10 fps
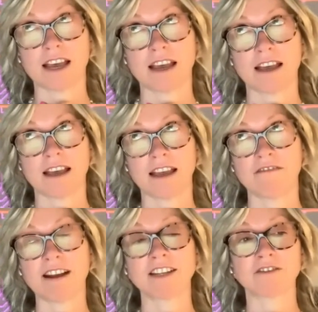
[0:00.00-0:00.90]
uh,
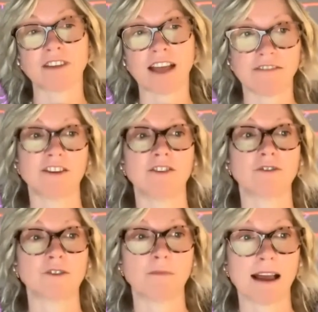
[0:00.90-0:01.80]
a range of
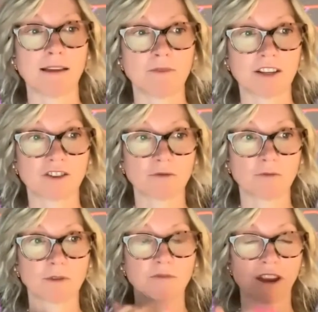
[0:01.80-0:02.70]
avenues by which
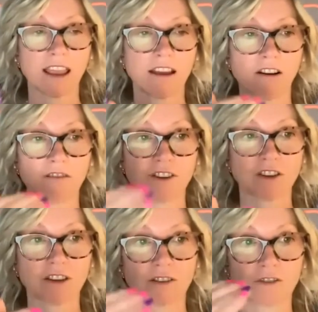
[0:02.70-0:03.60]
we're bringing our
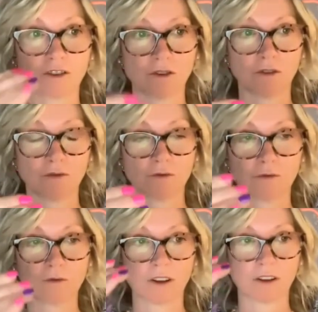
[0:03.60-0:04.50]
vision
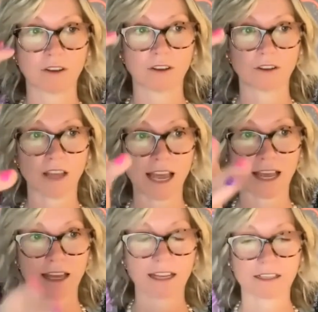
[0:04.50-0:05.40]
to
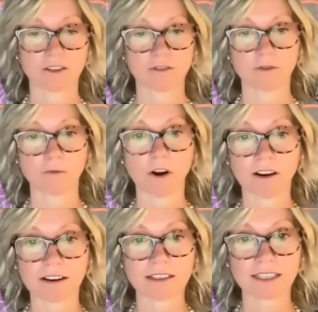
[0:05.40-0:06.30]
uh, to the
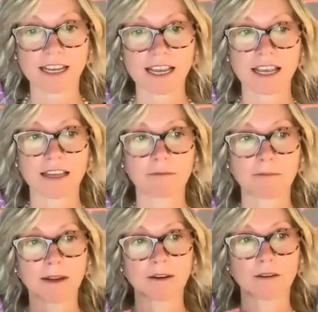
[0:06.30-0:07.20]
world.
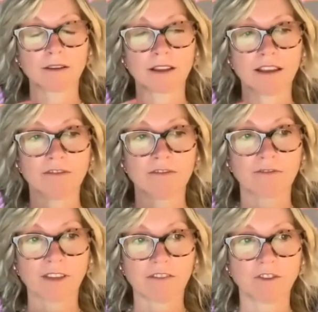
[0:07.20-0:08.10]
But if
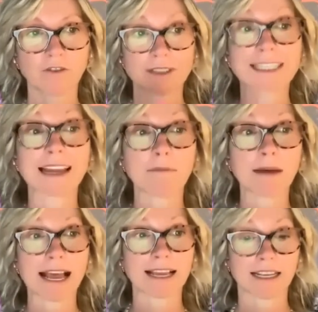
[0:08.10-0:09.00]
if you step
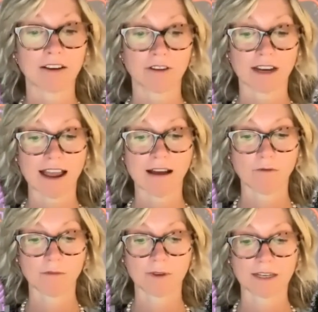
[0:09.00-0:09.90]
back and look at how
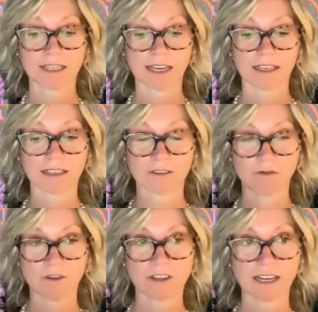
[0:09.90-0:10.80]
we're building
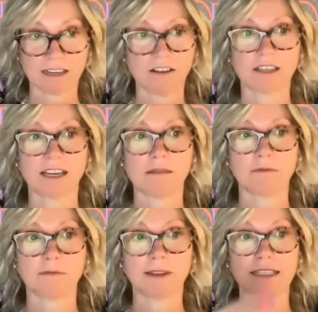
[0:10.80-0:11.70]
core technology
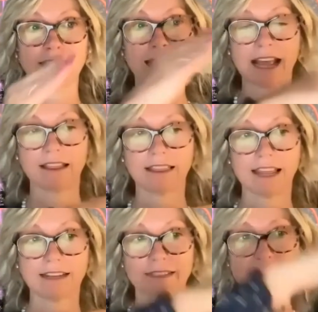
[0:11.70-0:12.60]
capability and
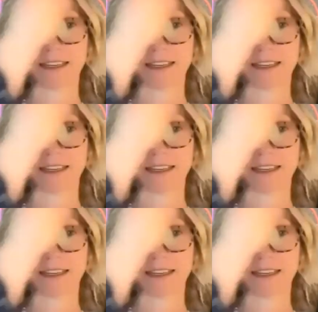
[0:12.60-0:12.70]
then